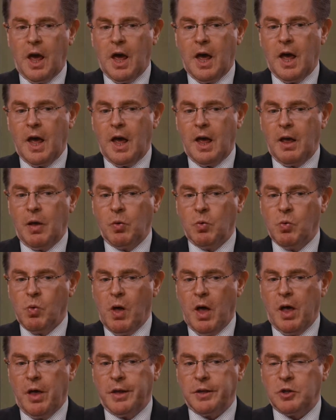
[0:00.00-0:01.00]
Uh,
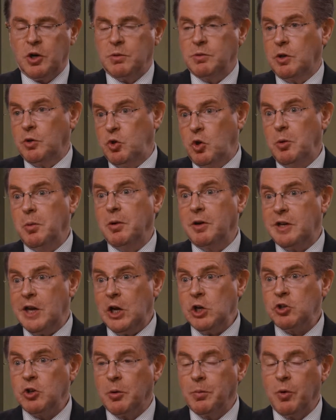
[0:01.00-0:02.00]
well, in terms of tumor
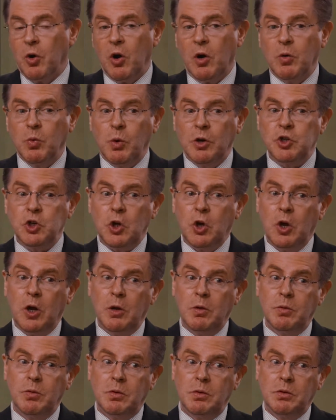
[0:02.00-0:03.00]
mutational tumor burden, tumor, which yes.
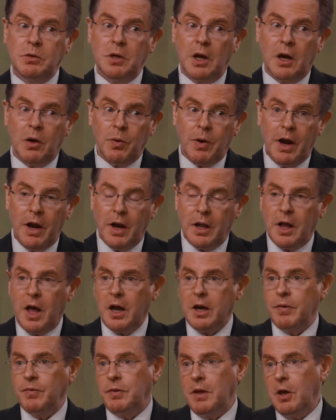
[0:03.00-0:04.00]
could generate a
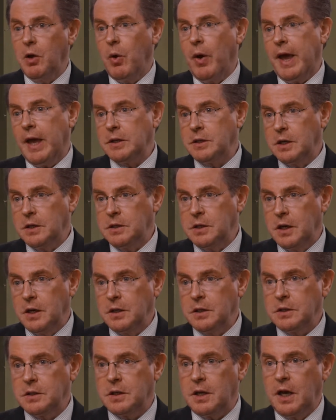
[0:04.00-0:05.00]
lot of
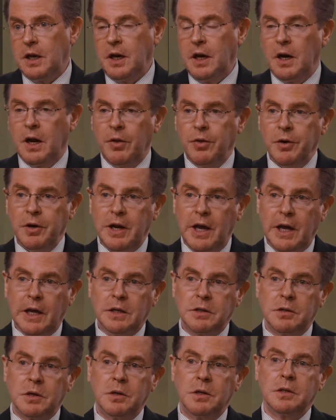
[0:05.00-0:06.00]
neoantigens, mm -hmm. and in other
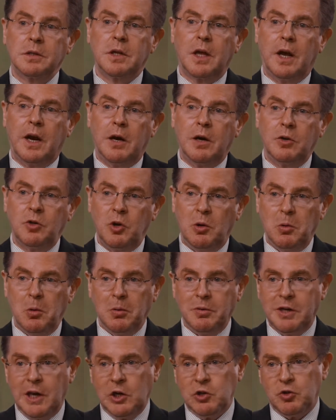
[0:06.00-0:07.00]
cancers, the higher tumor
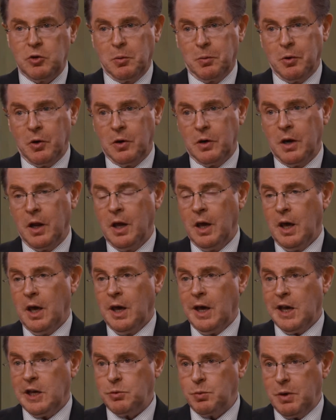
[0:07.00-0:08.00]
mutational burden
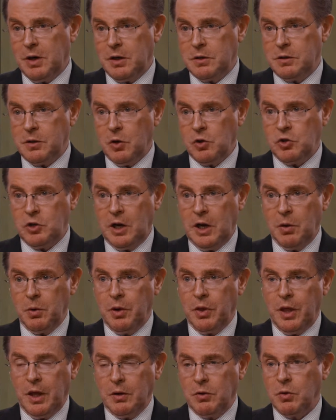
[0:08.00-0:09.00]
has been associated
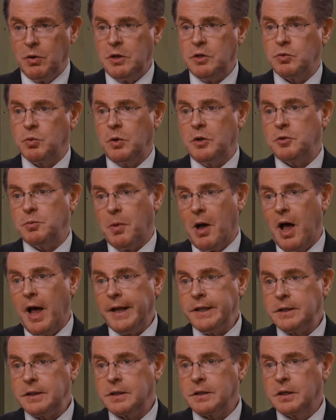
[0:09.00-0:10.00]
with increased
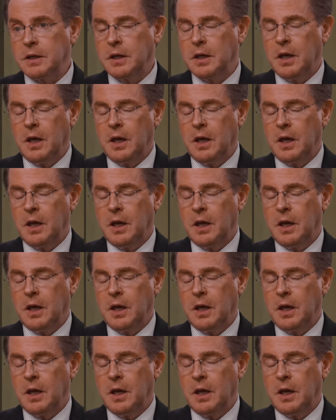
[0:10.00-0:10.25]
response.